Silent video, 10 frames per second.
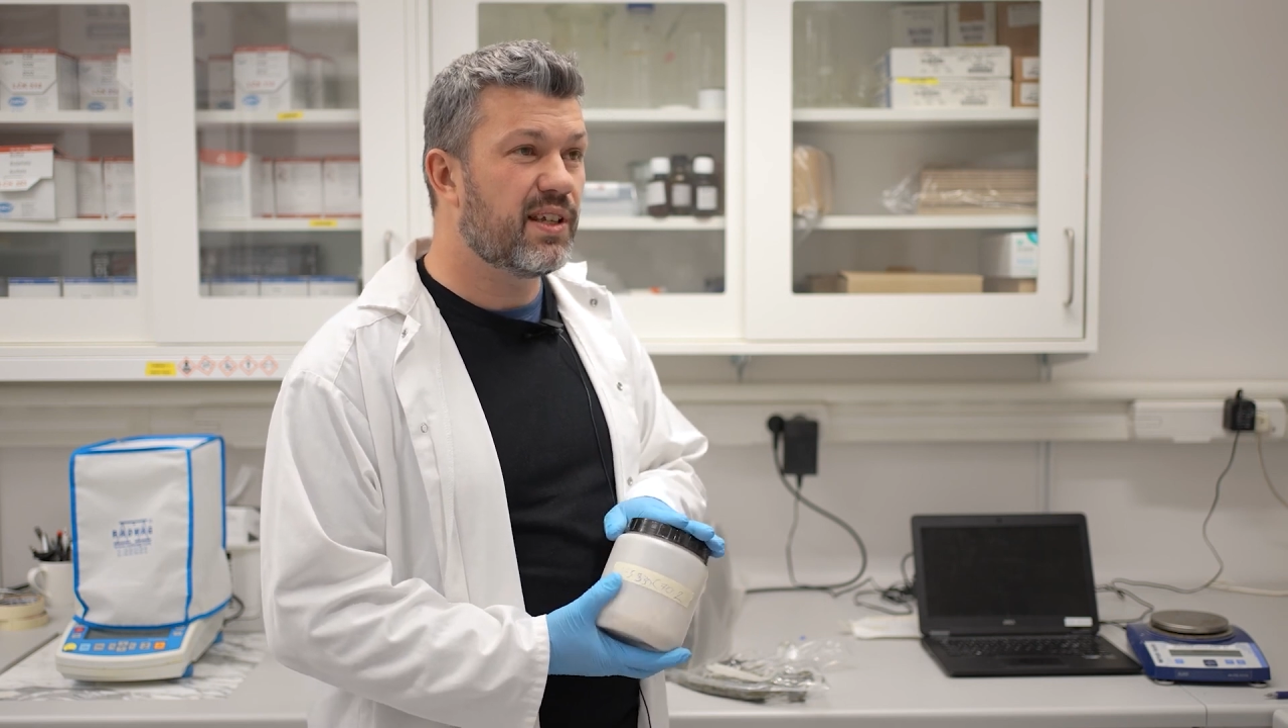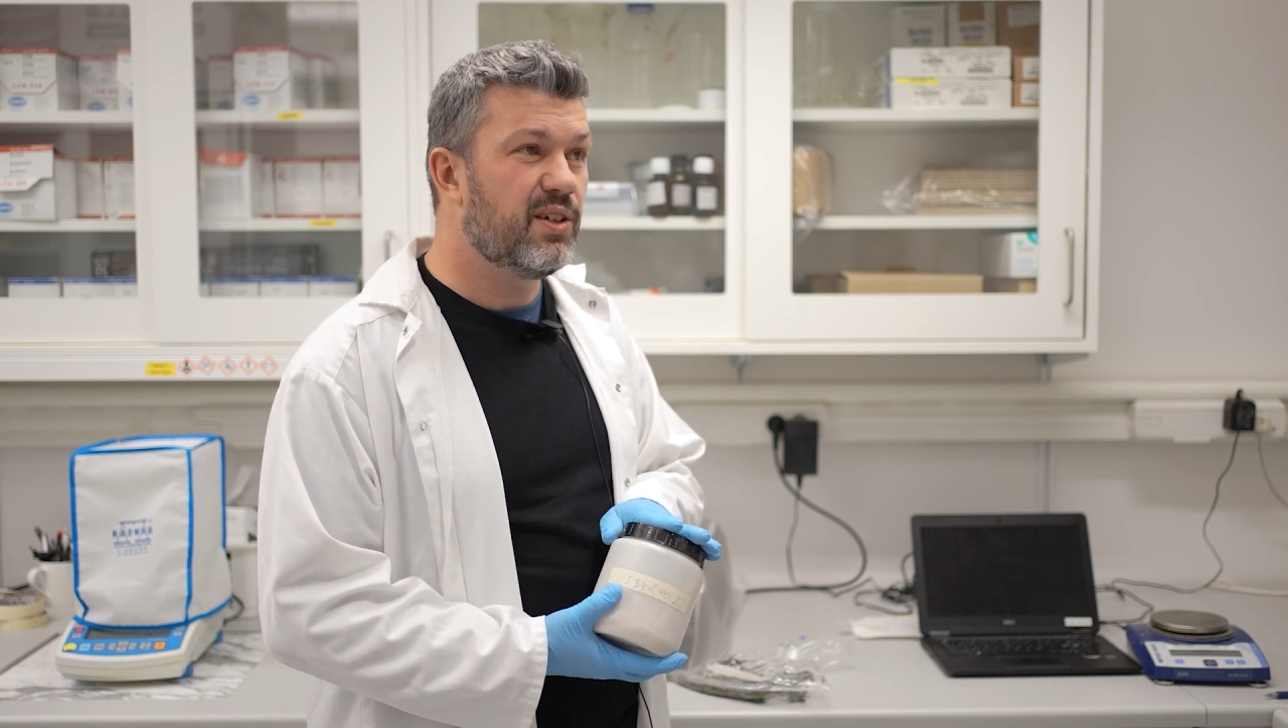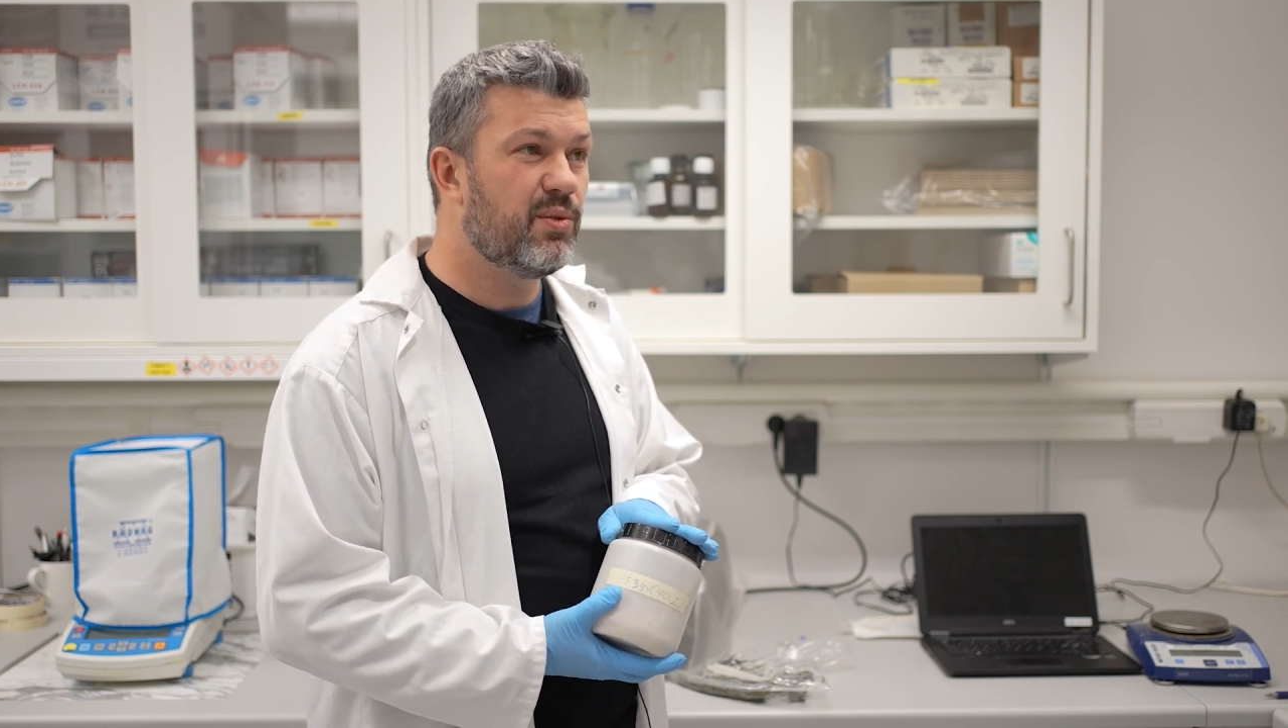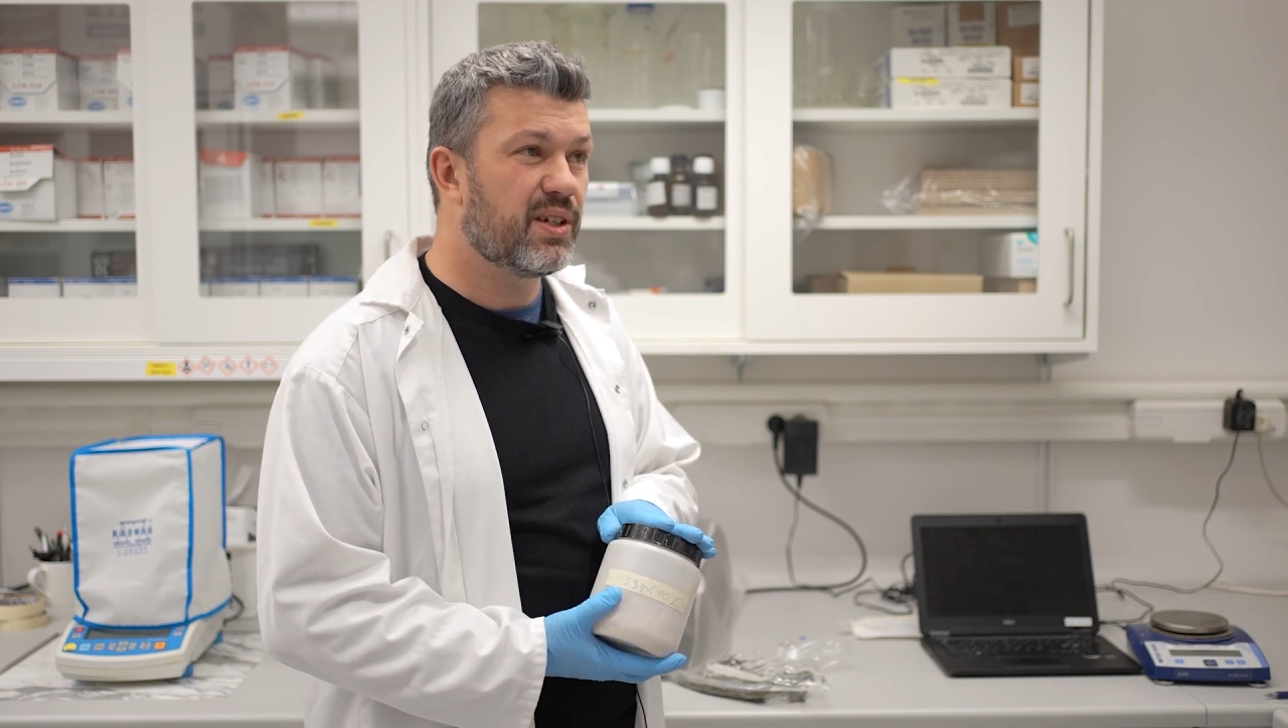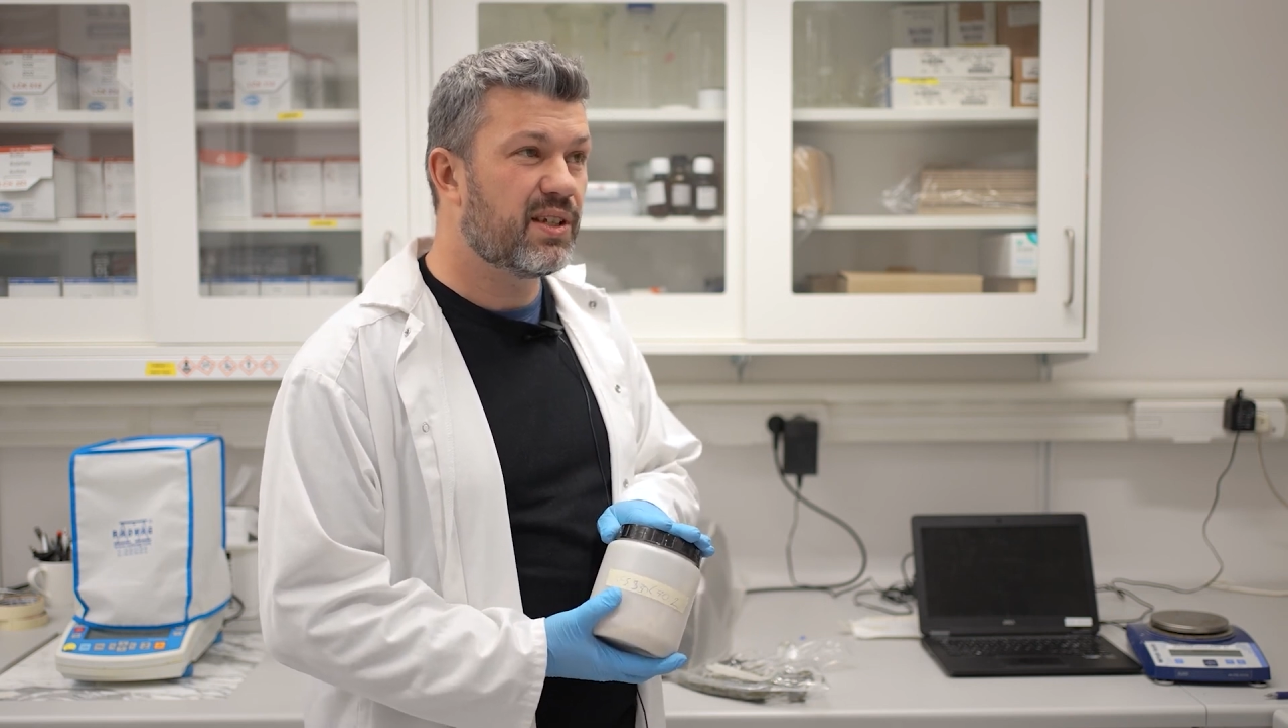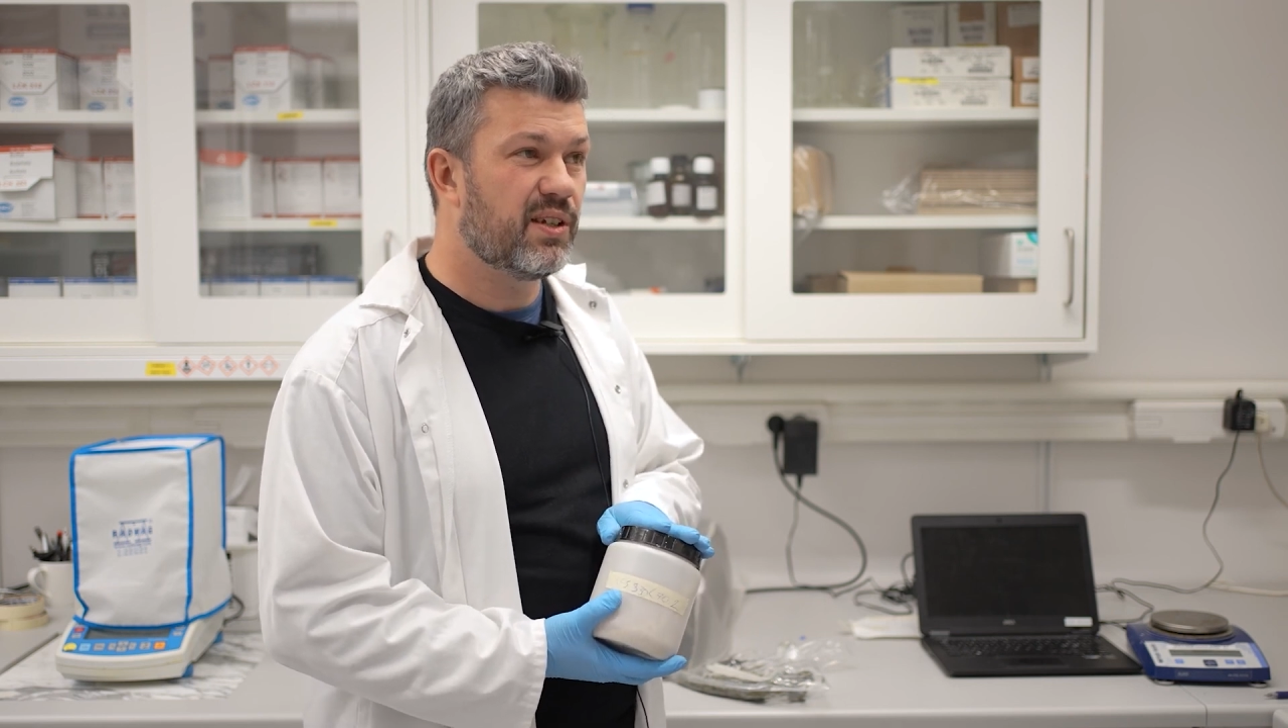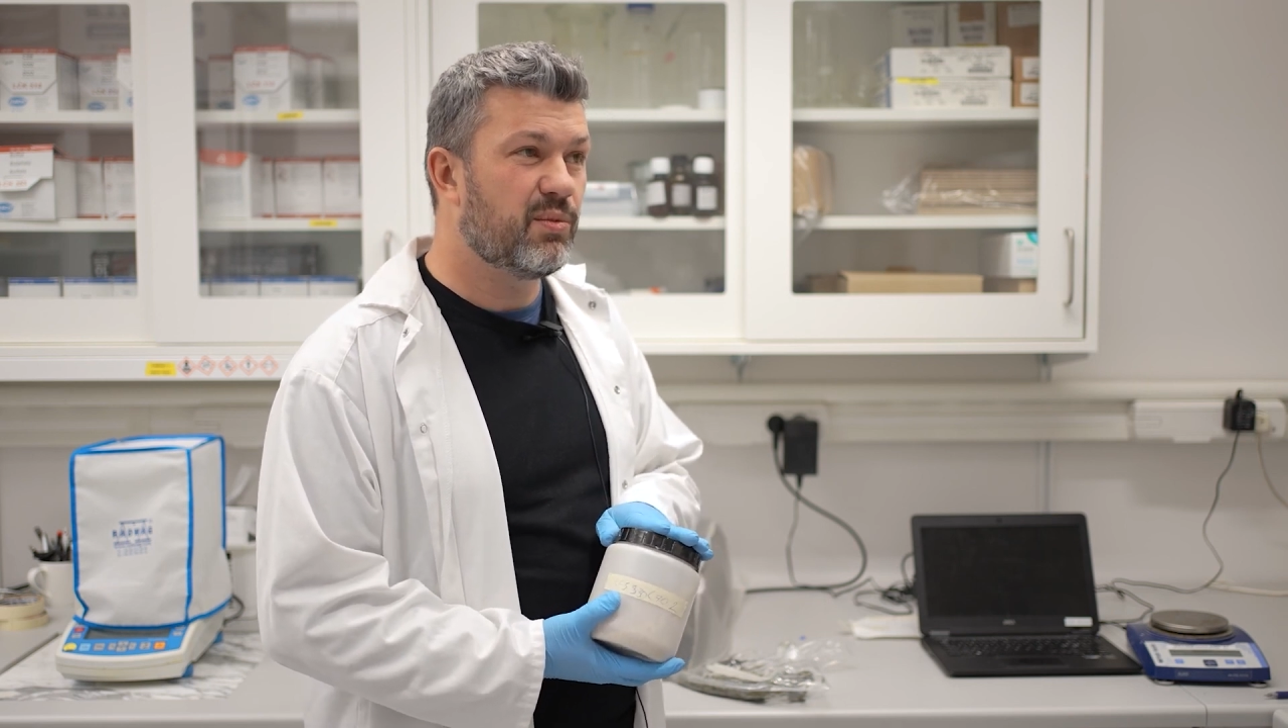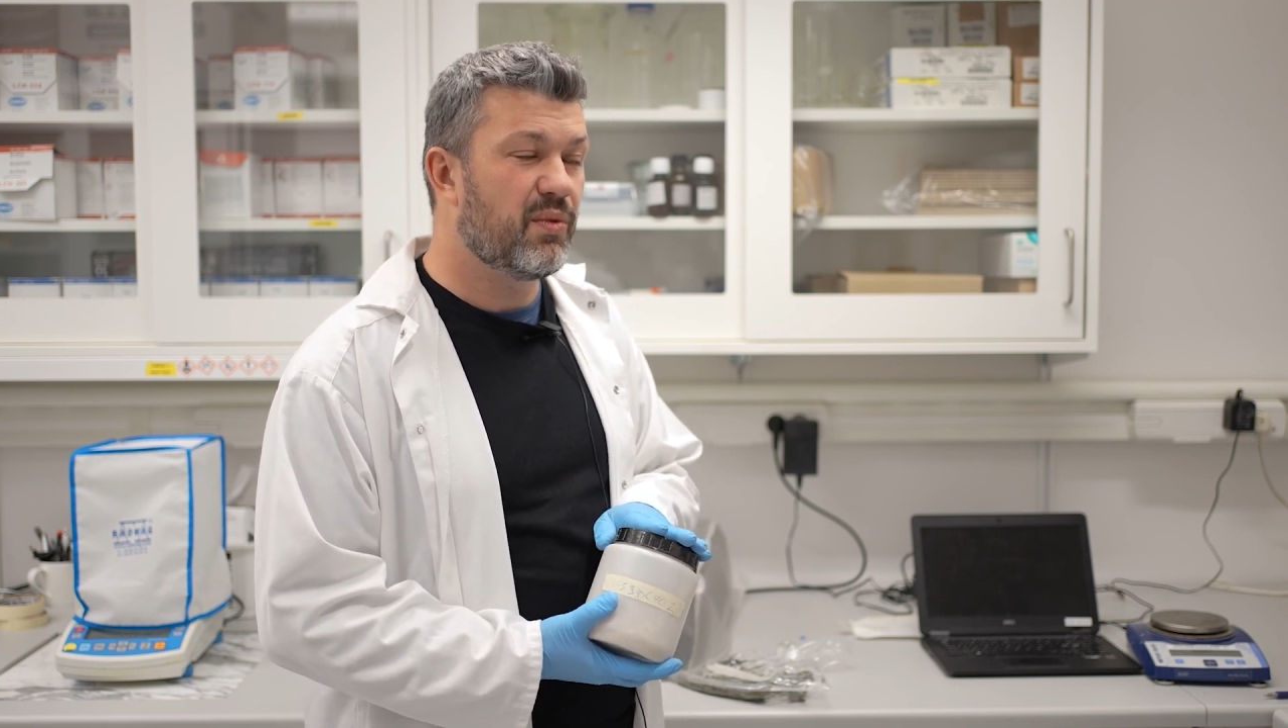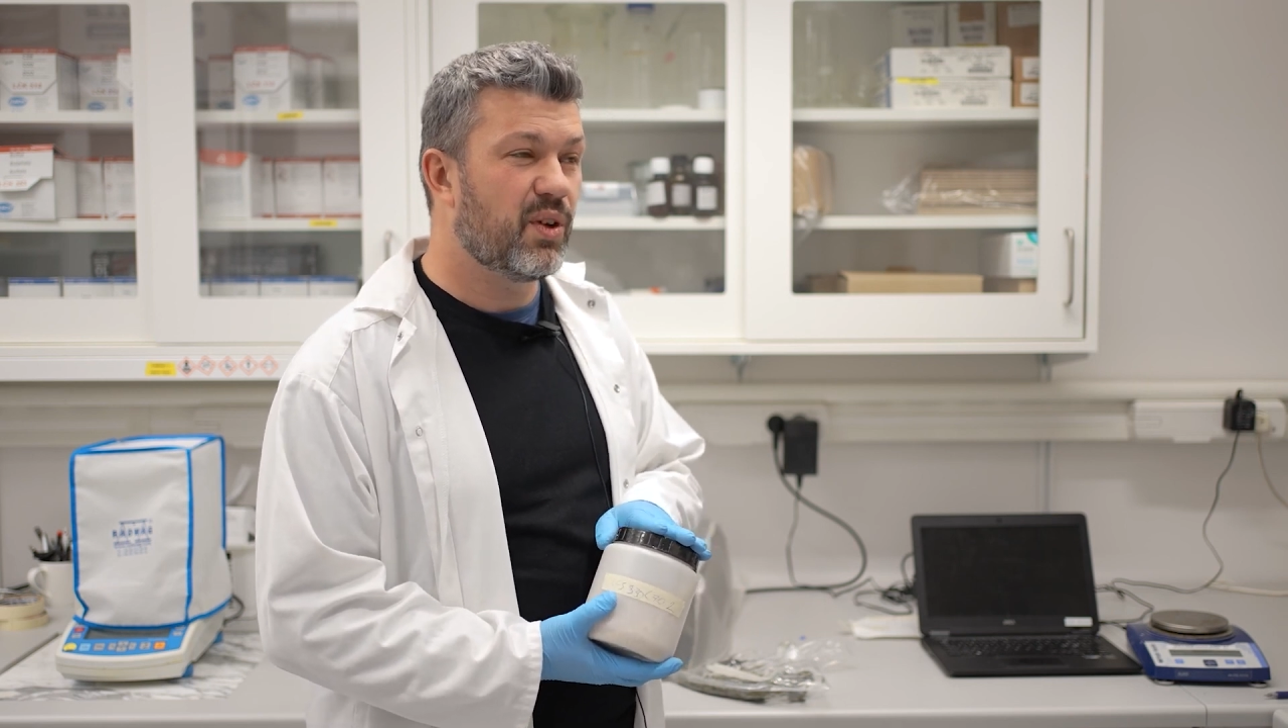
interested with